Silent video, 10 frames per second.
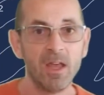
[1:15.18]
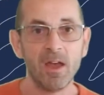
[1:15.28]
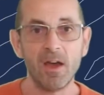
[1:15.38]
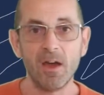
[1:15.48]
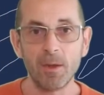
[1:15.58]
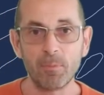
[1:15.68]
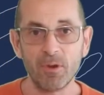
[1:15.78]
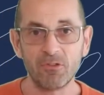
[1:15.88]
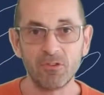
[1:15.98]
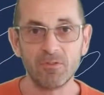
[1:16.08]
high
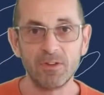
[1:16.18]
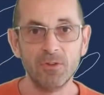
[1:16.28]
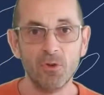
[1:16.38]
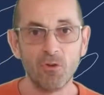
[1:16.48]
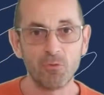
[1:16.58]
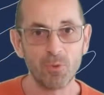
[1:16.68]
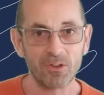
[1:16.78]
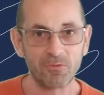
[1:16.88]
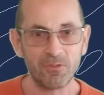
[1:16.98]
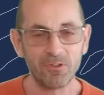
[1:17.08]
pressure to the
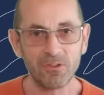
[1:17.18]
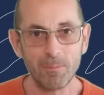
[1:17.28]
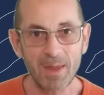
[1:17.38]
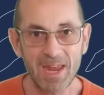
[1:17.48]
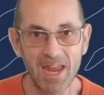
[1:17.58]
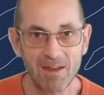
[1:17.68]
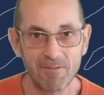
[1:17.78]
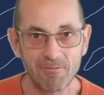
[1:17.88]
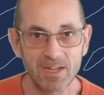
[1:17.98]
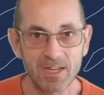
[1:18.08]
northwest. There is some
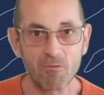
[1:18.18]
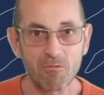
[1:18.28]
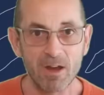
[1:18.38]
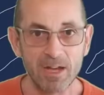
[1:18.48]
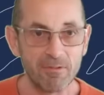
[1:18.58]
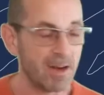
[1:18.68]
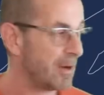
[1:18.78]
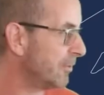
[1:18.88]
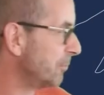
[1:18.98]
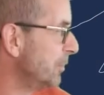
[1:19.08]
heavy rain
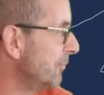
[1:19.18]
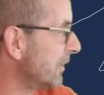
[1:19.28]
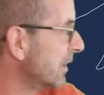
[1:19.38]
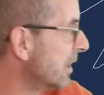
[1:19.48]
around. It's moving